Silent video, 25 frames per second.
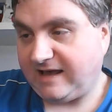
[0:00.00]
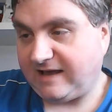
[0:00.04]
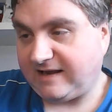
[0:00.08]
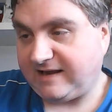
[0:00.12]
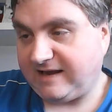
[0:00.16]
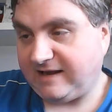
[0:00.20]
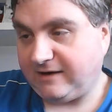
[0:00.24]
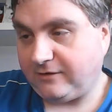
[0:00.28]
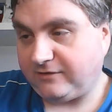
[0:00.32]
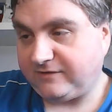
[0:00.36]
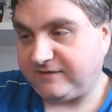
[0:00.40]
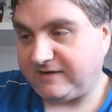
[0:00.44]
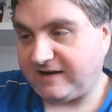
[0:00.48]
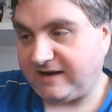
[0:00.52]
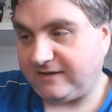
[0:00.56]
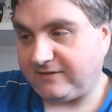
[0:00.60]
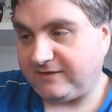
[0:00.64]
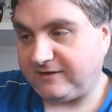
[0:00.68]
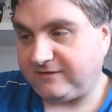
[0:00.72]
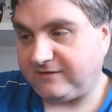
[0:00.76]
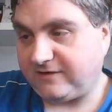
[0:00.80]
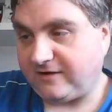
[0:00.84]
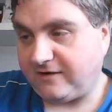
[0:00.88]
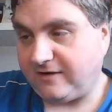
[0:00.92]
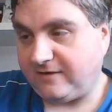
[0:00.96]
cannot attack the
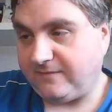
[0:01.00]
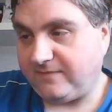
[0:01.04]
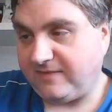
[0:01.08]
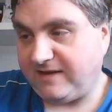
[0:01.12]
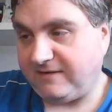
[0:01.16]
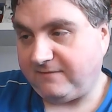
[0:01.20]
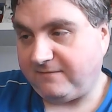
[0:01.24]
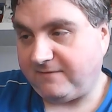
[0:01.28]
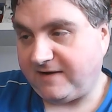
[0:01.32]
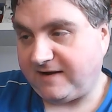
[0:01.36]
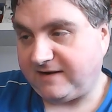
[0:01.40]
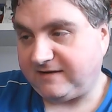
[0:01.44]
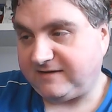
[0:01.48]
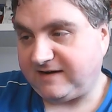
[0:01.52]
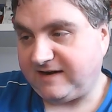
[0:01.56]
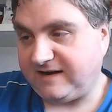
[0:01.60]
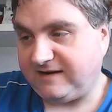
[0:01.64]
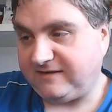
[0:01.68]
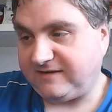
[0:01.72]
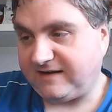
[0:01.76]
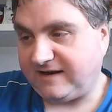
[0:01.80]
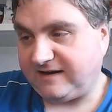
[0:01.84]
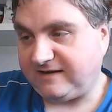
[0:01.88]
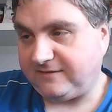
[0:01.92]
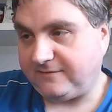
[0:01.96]
turn the effect
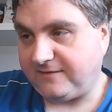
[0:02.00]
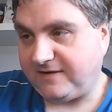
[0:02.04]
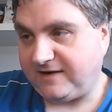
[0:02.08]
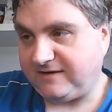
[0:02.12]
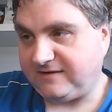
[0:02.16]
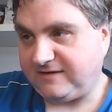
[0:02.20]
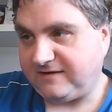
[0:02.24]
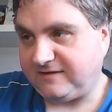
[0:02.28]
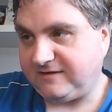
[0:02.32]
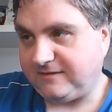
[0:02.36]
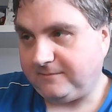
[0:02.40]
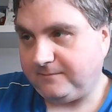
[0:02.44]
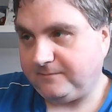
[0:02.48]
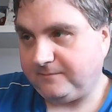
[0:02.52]
is activated.